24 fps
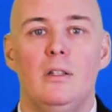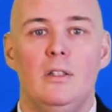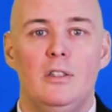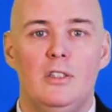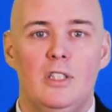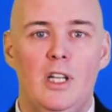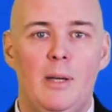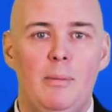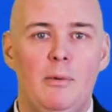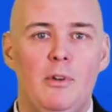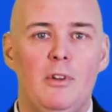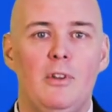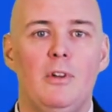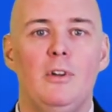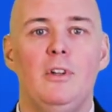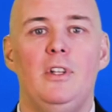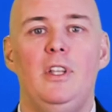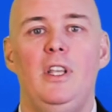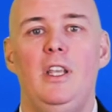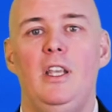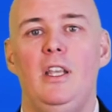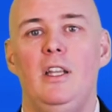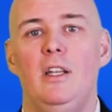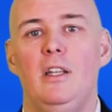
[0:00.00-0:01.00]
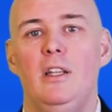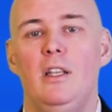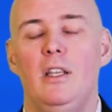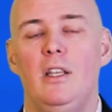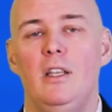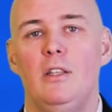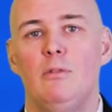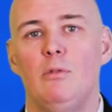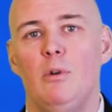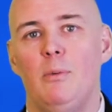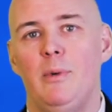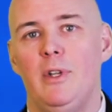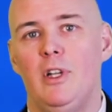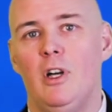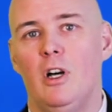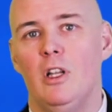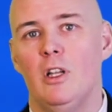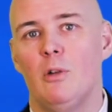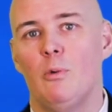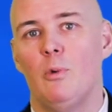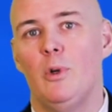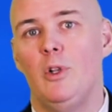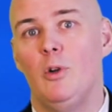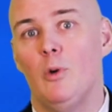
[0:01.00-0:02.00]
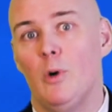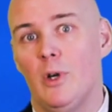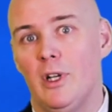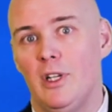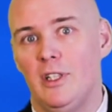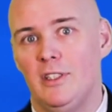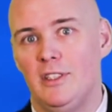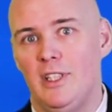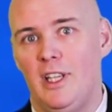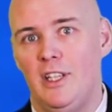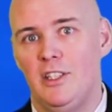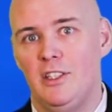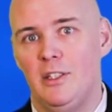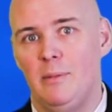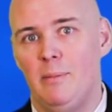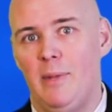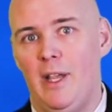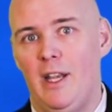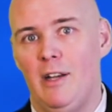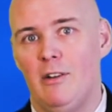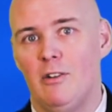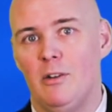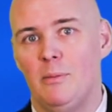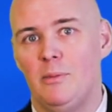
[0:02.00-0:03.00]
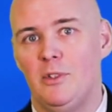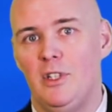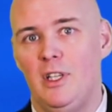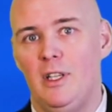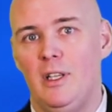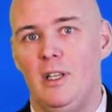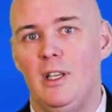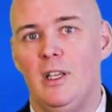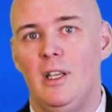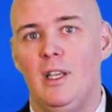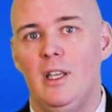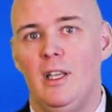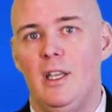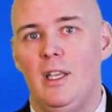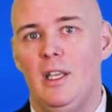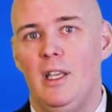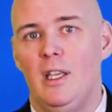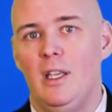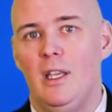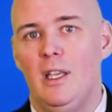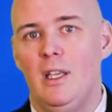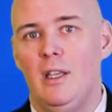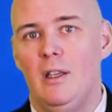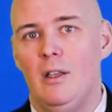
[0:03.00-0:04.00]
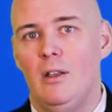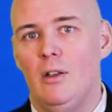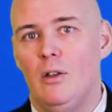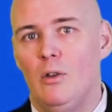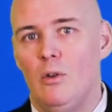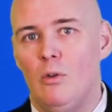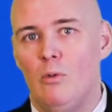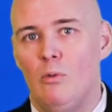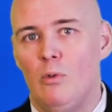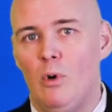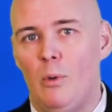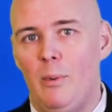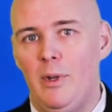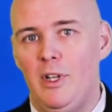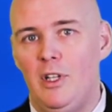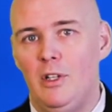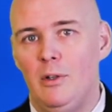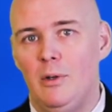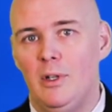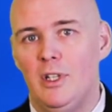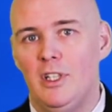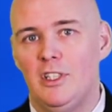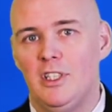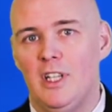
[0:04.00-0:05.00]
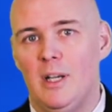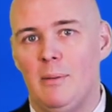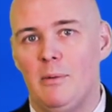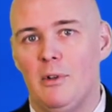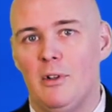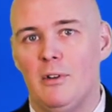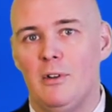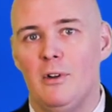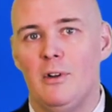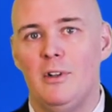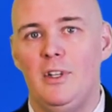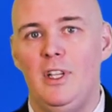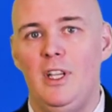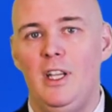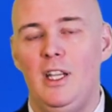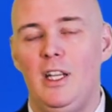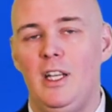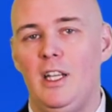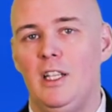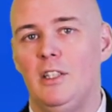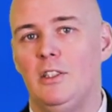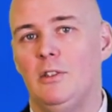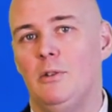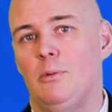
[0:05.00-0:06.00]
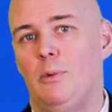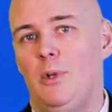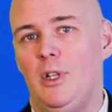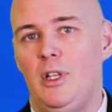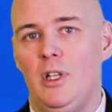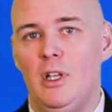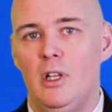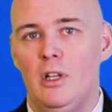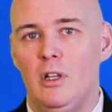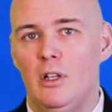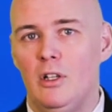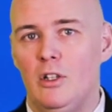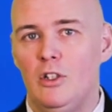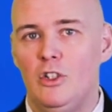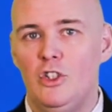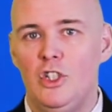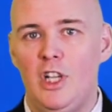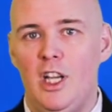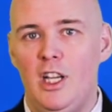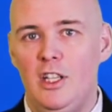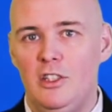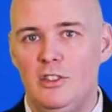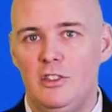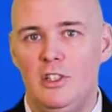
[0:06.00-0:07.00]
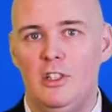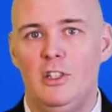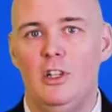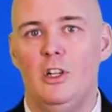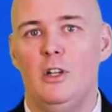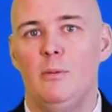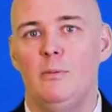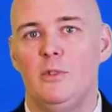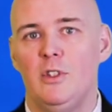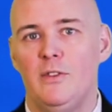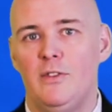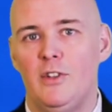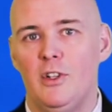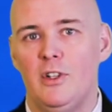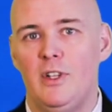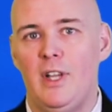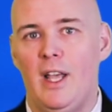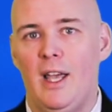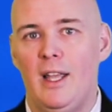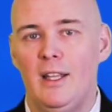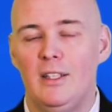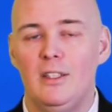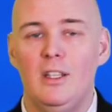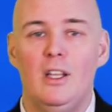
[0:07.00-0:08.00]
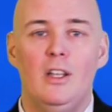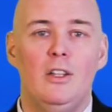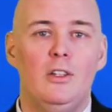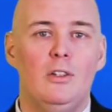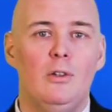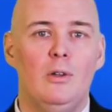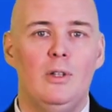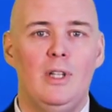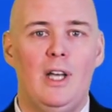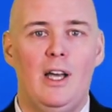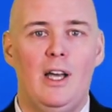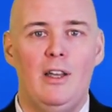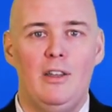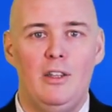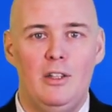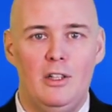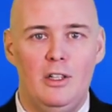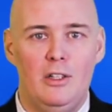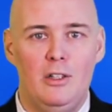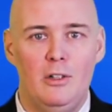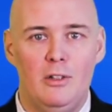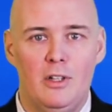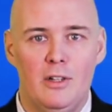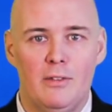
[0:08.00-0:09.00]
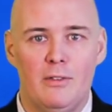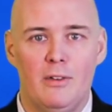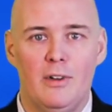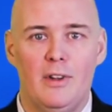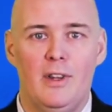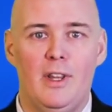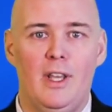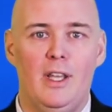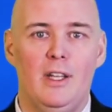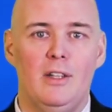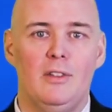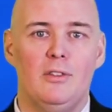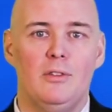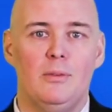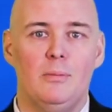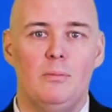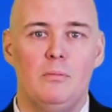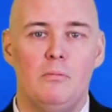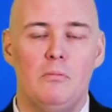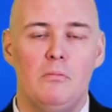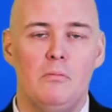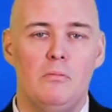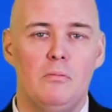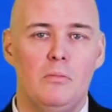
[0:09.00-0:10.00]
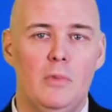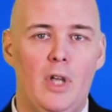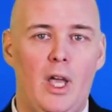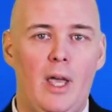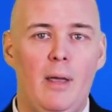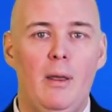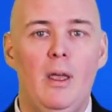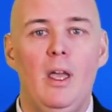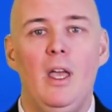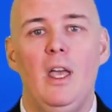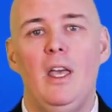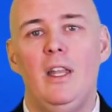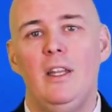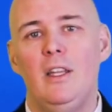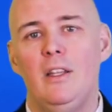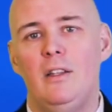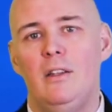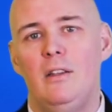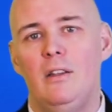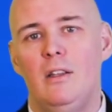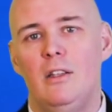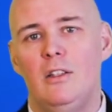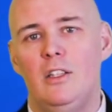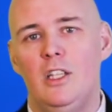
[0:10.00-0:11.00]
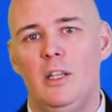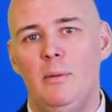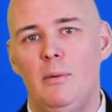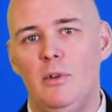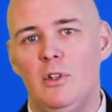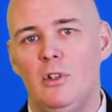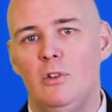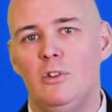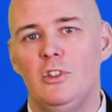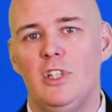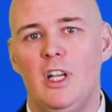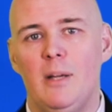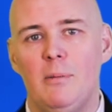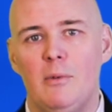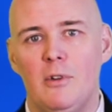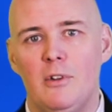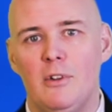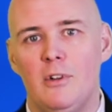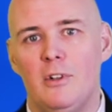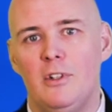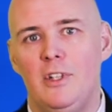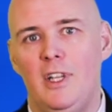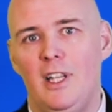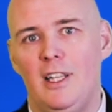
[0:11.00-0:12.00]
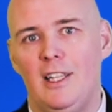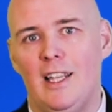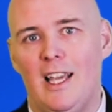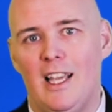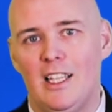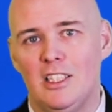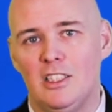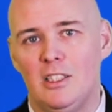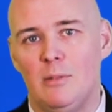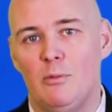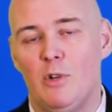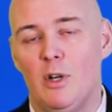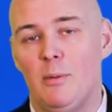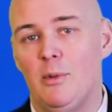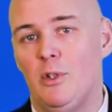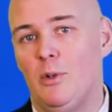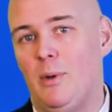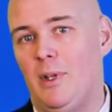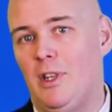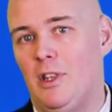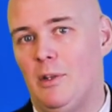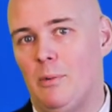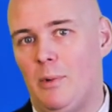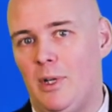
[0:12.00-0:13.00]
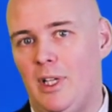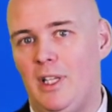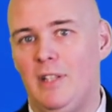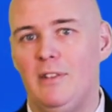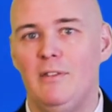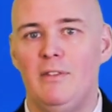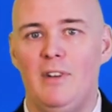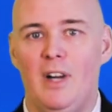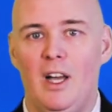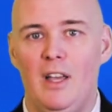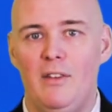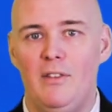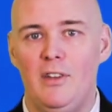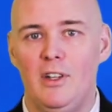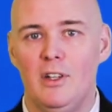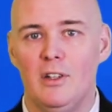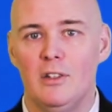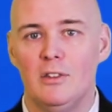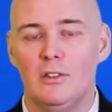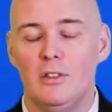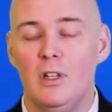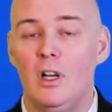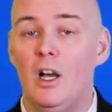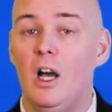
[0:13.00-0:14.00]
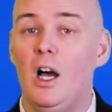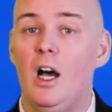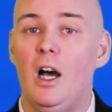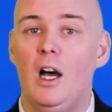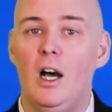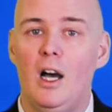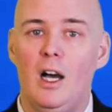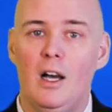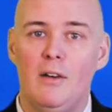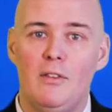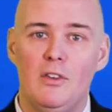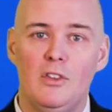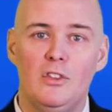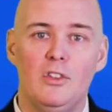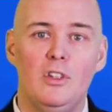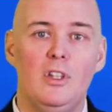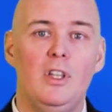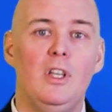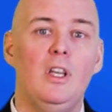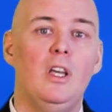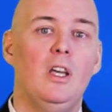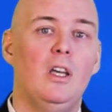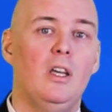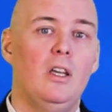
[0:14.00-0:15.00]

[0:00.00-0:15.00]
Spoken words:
Chapter 13 is what we call a reorganization bankruptcy. What we do in a Chapter 13 is that we change the terms of your debt to allow you to do different things. Okay? The typical Chapter 13 lasts somewhere between 3 and 5 years. Obviously,